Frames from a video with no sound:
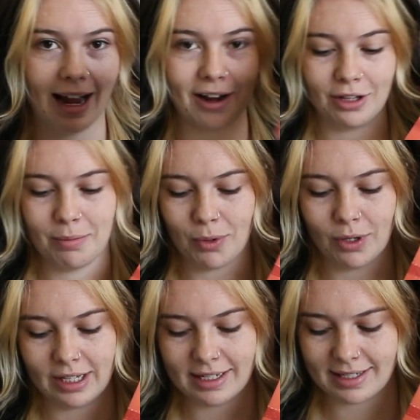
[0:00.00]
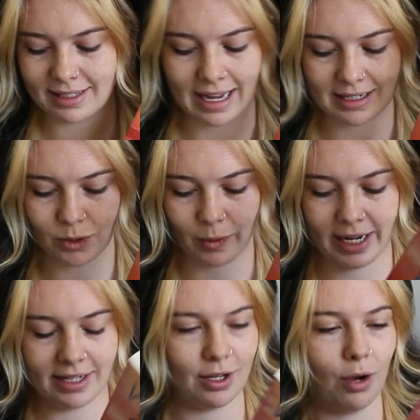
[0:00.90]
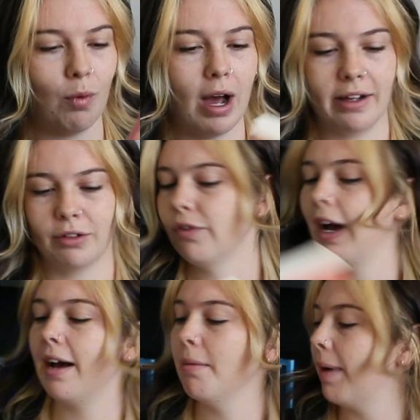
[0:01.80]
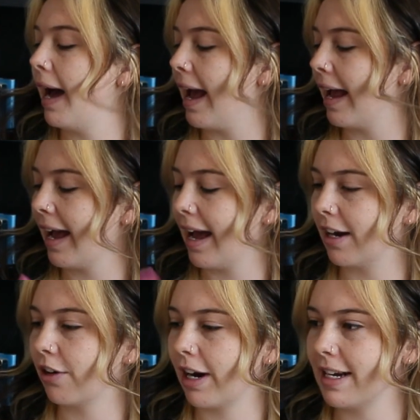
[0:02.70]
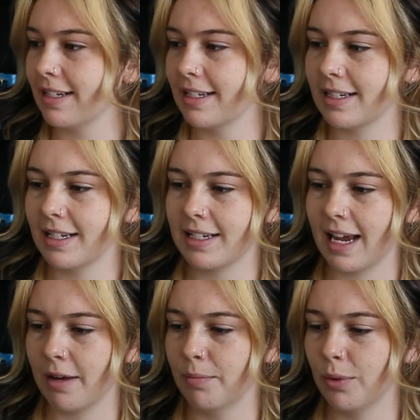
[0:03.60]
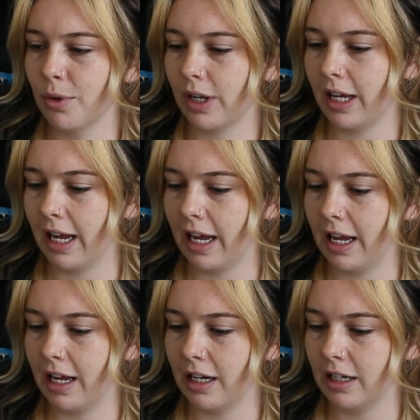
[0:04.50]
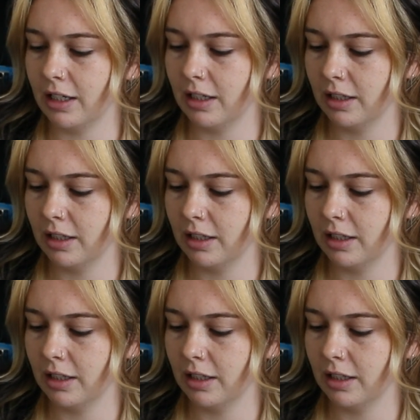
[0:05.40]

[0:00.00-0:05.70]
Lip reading: I only bought this last week. So Wildfire by Hannah Grace. It's the second book in,